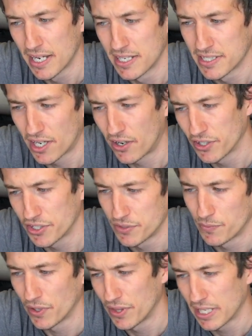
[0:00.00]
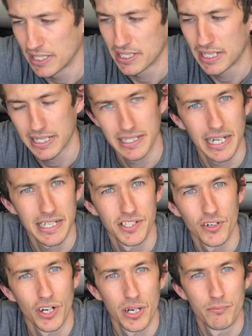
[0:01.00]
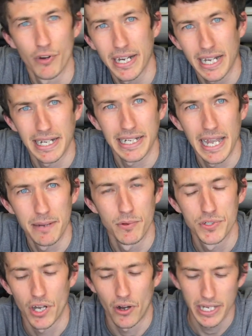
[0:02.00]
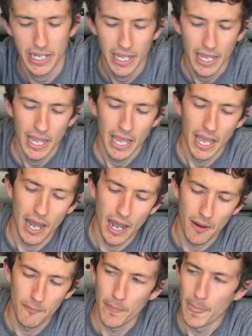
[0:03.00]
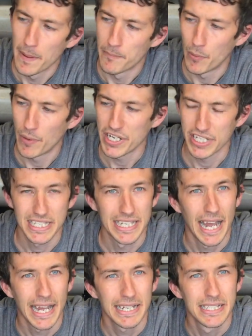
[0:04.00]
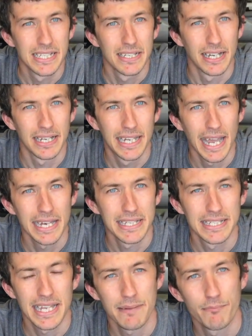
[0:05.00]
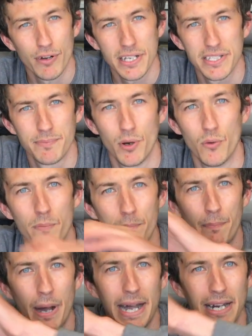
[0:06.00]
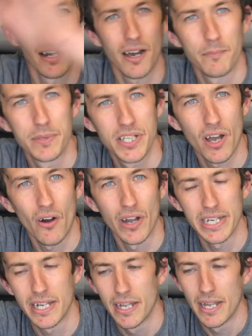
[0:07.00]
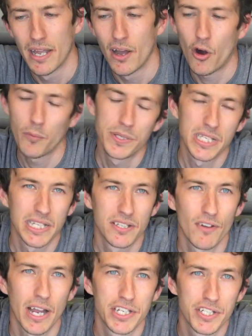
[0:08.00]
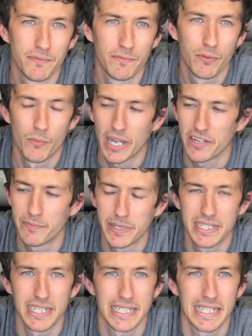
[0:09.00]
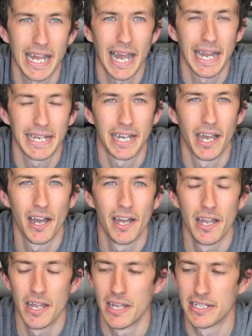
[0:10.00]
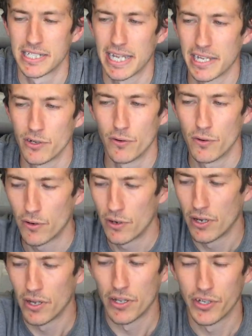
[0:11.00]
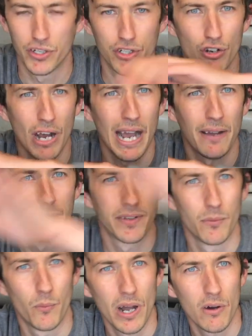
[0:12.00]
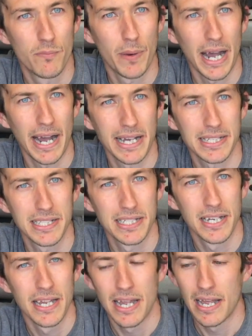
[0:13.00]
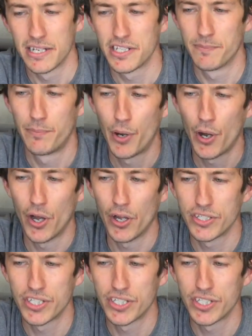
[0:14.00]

as hard as you want. That's not going to break that cable tie. But when you're snagged, again, same principle, paddle up tide, opposite direction from where you've been sitting at anchor, to get your craft well past, to put